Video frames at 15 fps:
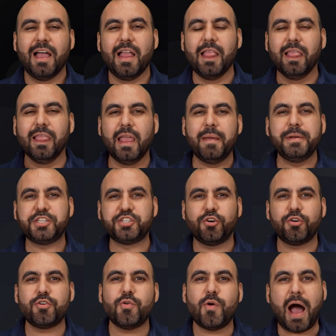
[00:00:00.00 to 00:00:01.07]
Let me
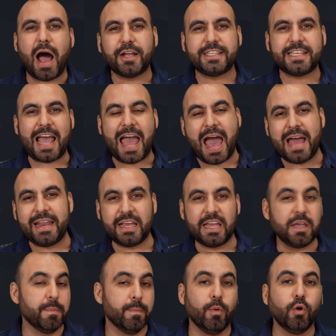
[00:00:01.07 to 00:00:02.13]
show you how to add
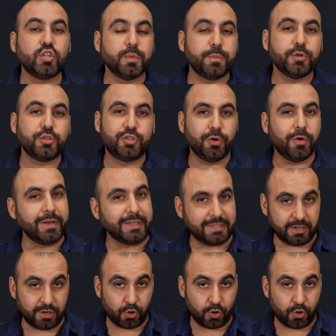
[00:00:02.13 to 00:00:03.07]
a multiple choice